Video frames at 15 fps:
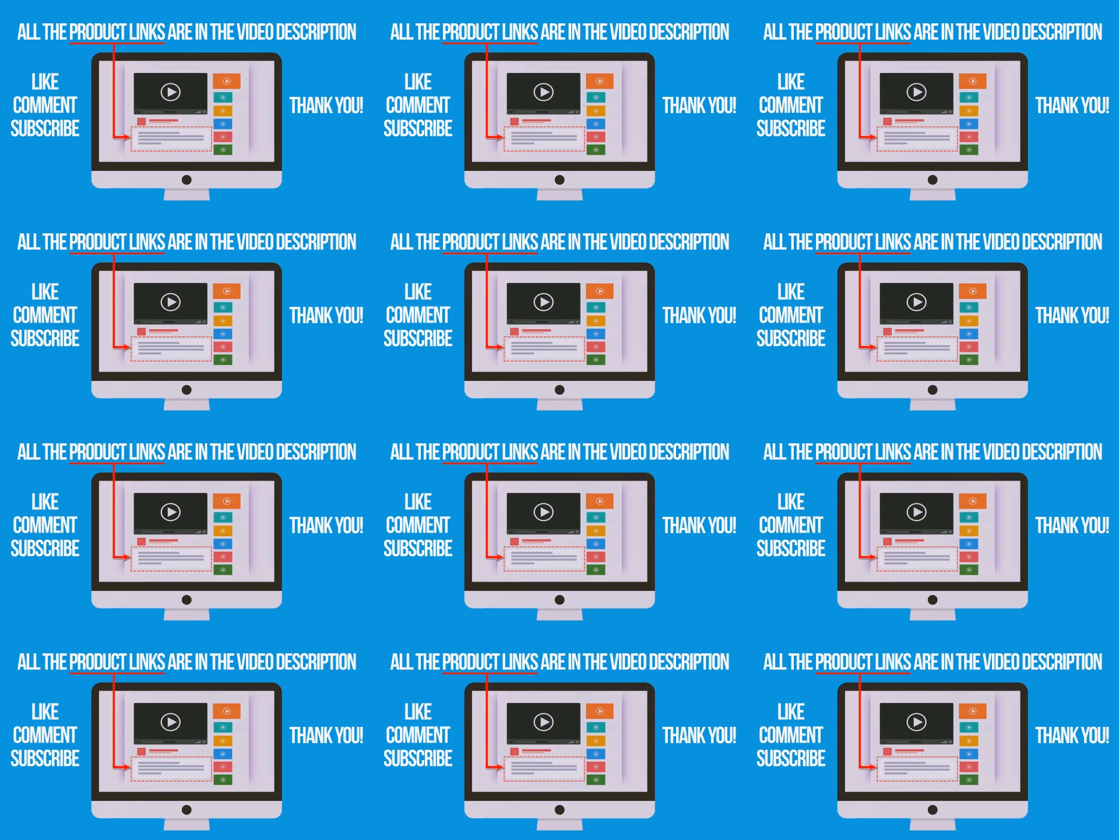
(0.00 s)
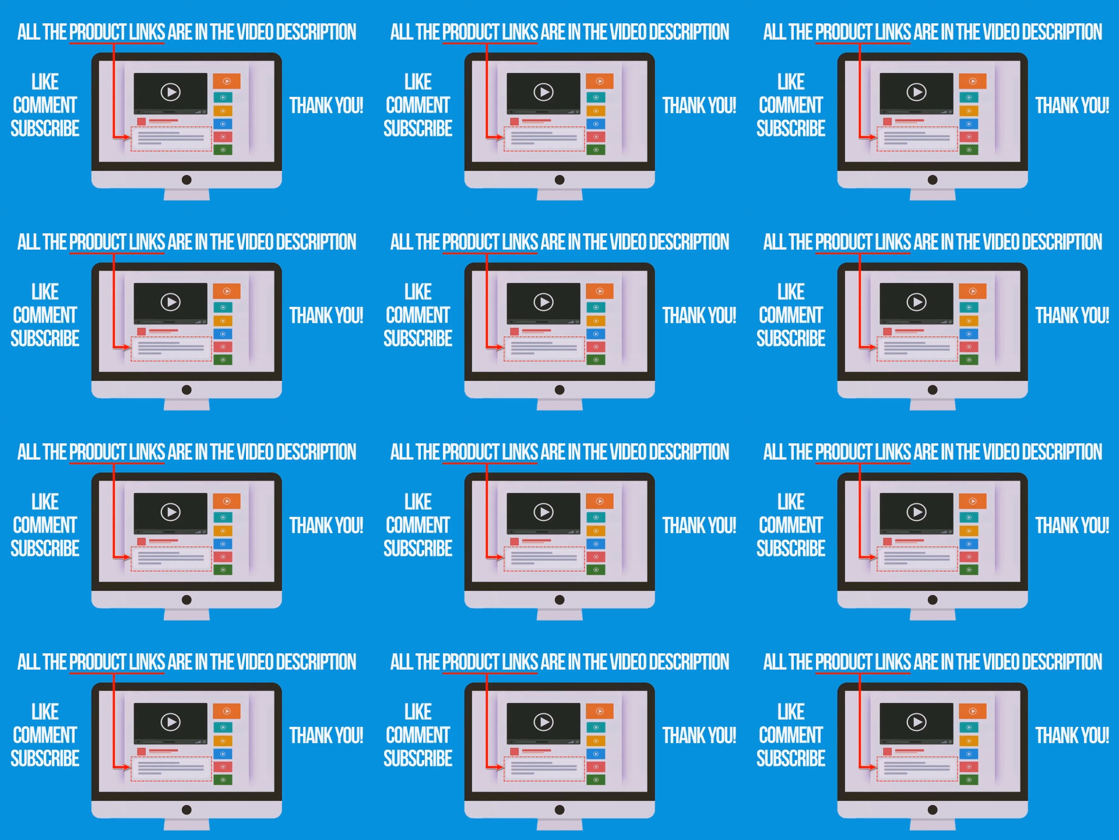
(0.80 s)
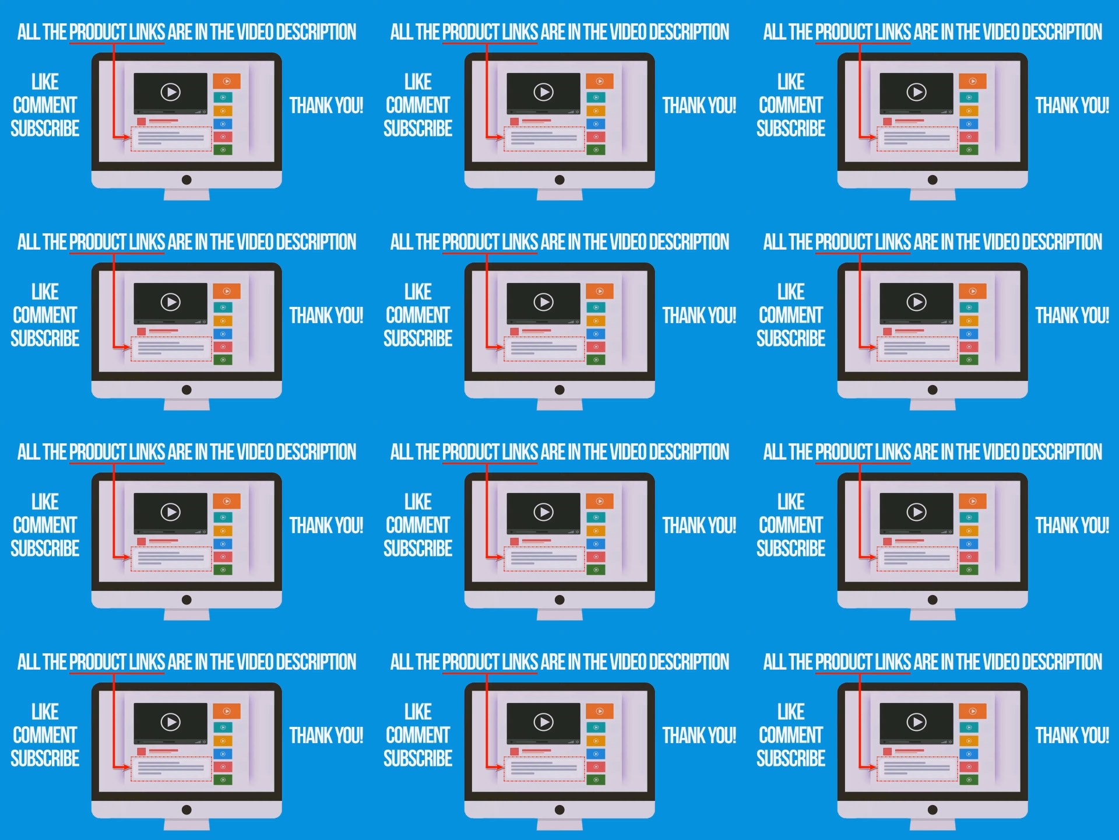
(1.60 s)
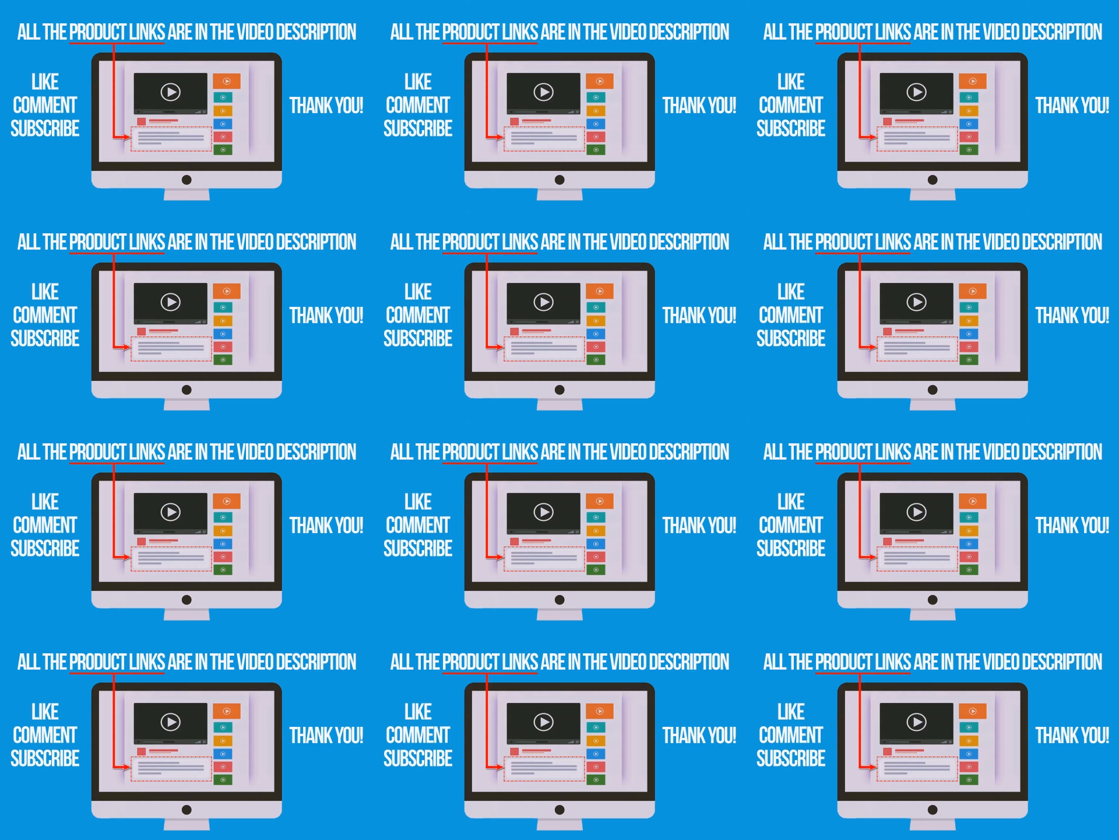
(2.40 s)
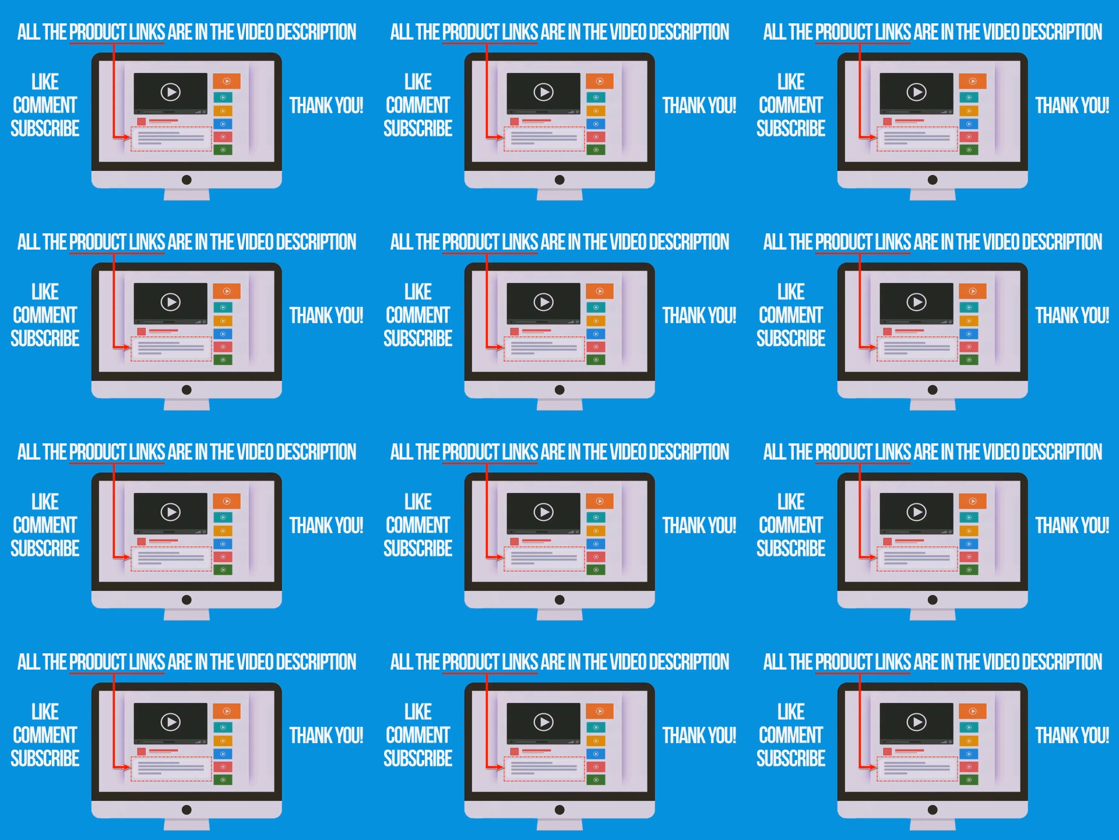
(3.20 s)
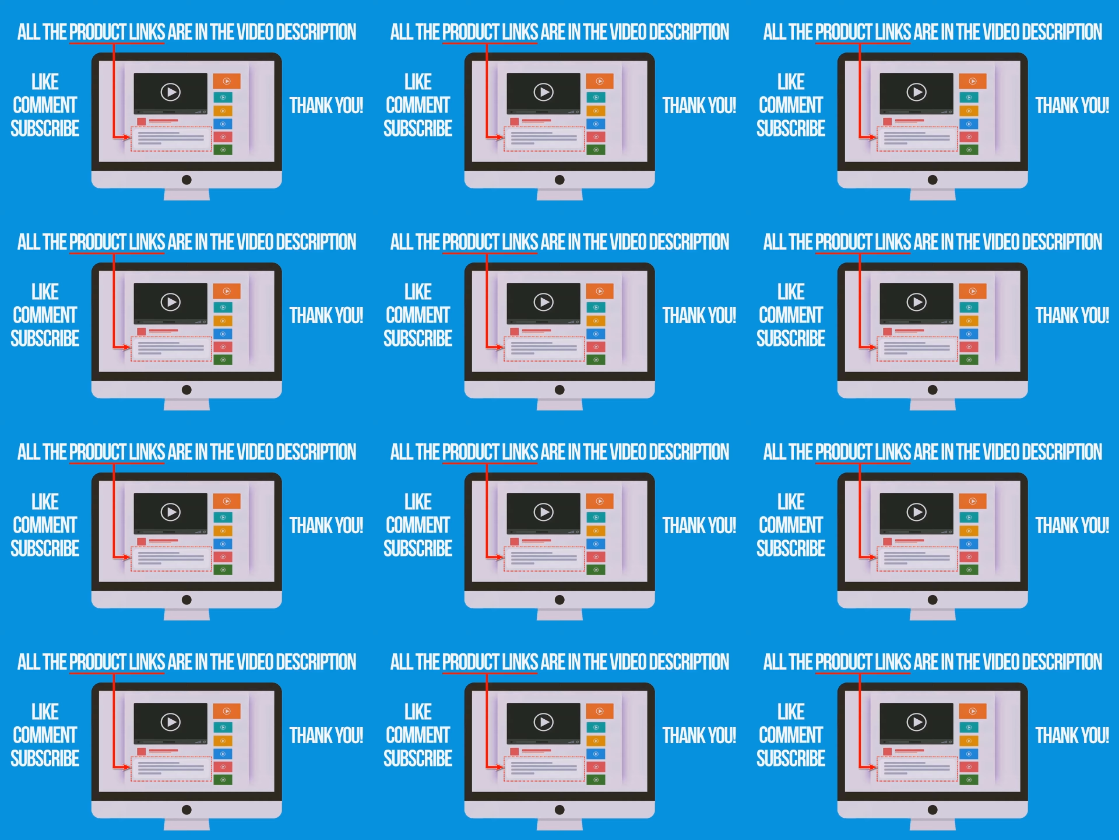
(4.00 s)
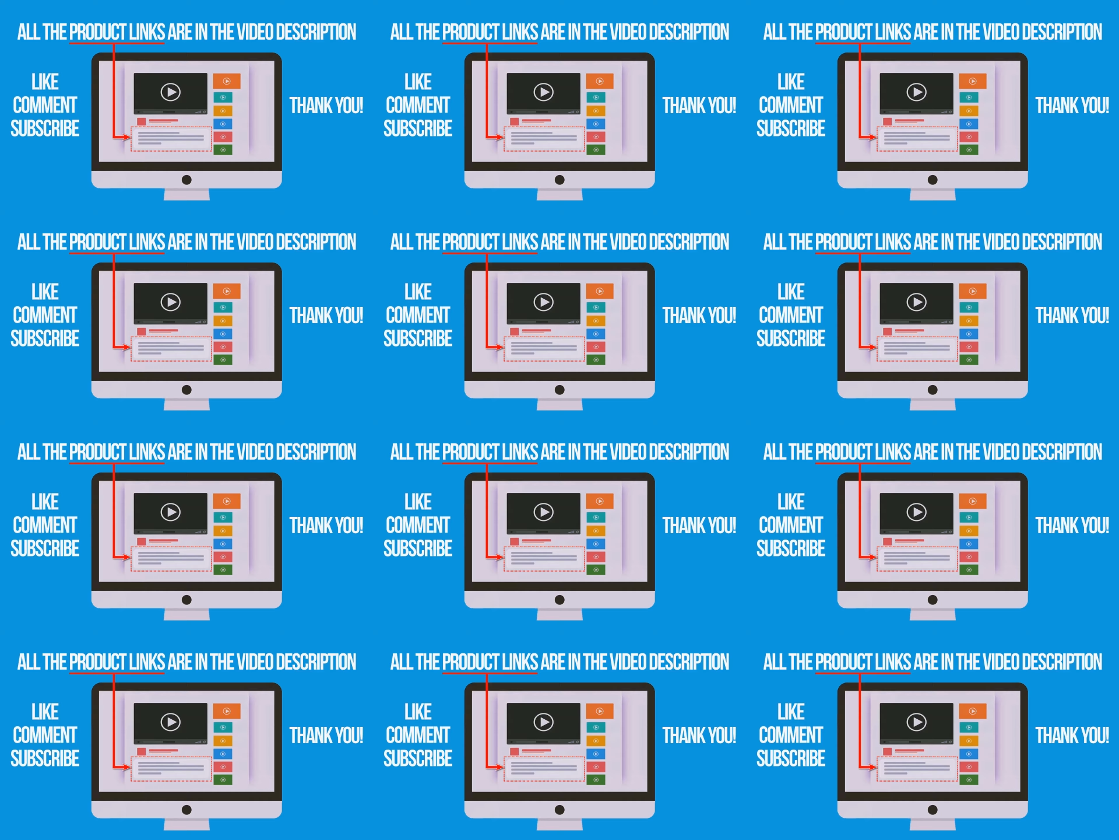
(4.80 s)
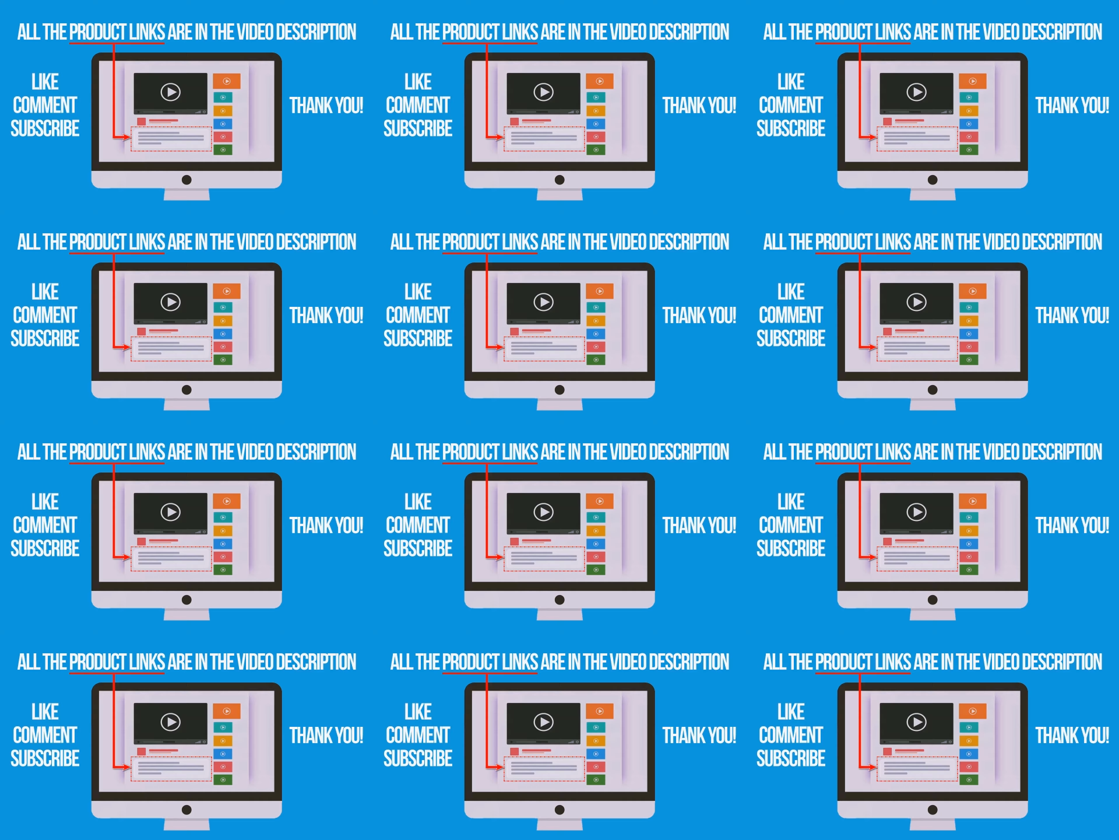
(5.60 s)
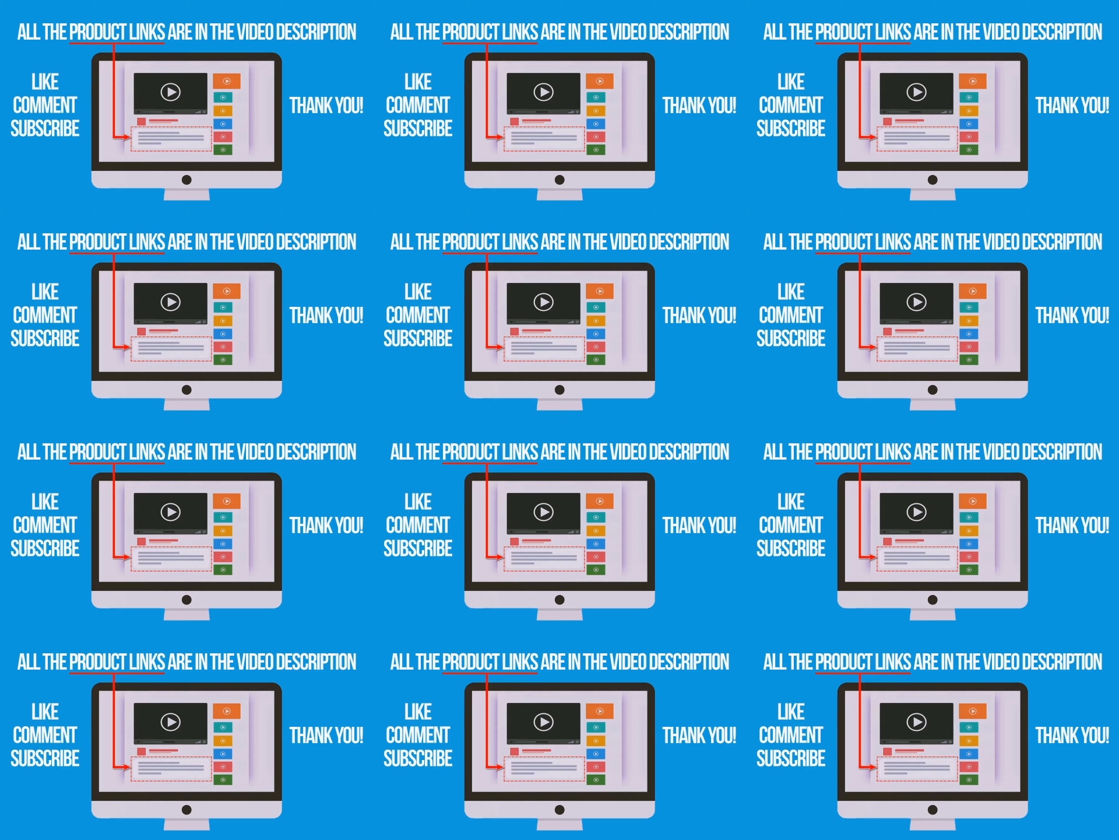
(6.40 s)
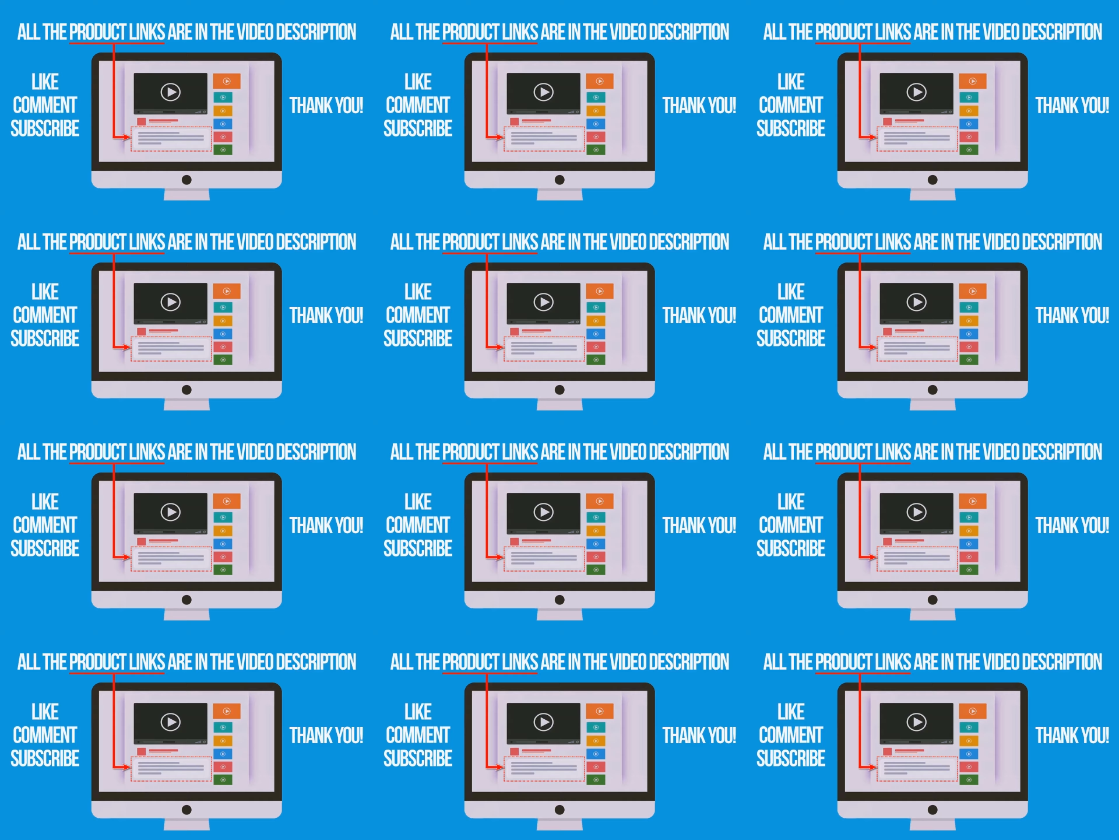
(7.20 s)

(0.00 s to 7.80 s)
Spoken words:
Nobody's mouth can be seen.